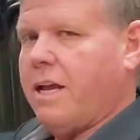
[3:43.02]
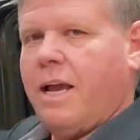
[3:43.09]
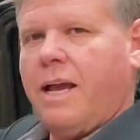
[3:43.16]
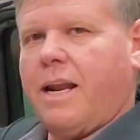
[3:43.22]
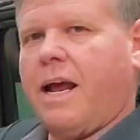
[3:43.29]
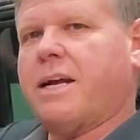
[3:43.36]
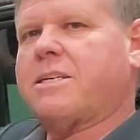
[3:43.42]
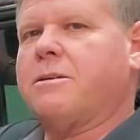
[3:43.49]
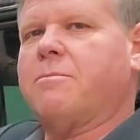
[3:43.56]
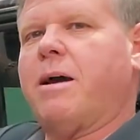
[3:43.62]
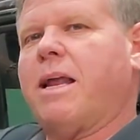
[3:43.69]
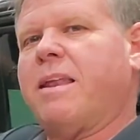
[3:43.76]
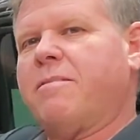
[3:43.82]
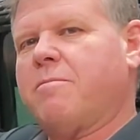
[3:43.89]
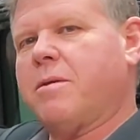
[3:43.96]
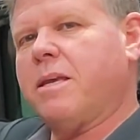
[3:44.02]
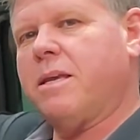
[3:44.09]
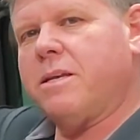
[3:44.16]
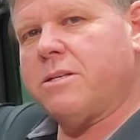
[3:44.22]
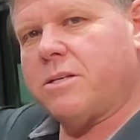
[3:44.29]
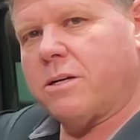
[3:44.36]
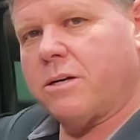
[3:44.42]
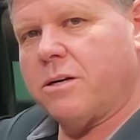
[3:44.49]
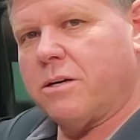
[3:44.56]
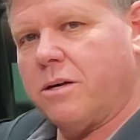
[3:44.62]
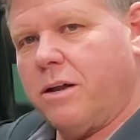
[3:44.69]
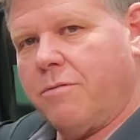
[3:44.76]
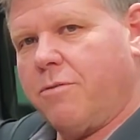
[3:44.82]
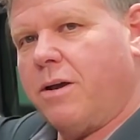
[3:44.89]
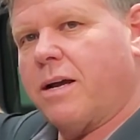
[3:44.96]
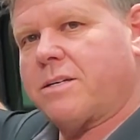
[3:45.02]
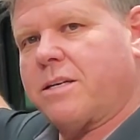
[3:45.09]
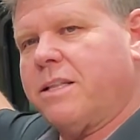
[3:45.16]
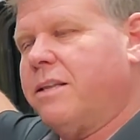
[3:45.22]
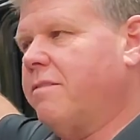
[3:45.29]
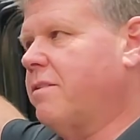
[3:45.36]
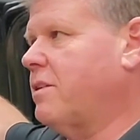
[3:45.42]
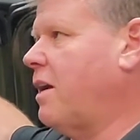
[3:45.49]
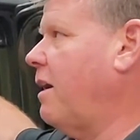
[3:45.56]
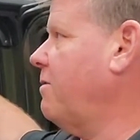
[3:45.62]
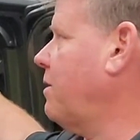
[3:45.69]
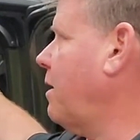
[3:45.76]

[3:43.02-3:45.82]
It actually might even be easier if you actually leave the top